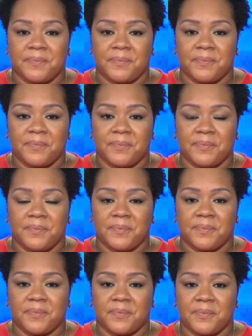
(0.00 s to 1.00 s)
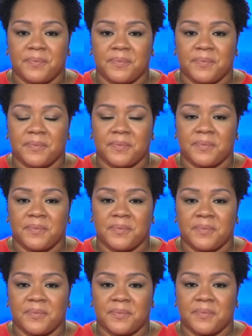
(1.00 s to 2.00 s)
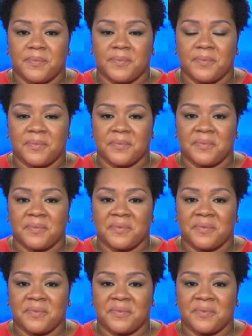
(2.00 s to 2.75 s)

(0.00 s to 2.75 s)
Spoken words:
This person isn't speaking.